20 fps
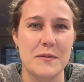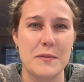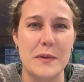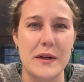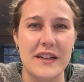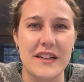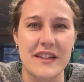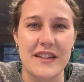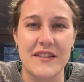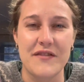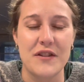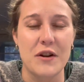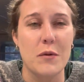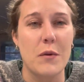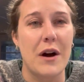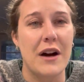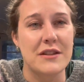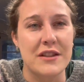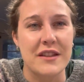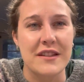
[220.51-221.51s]
but if you're
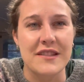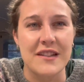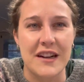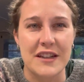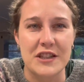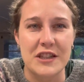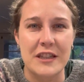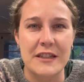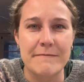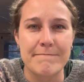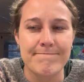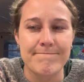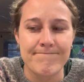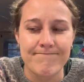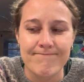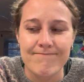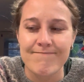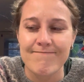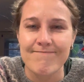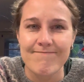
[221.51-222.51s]
watching, Sachi,
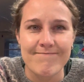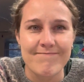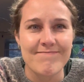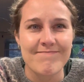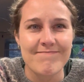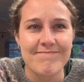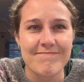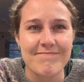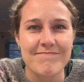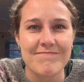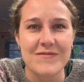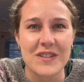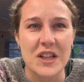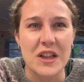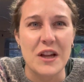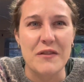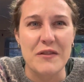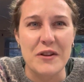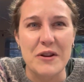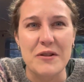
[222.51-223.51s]

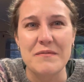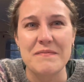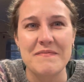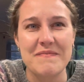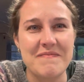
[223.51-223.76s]
love you.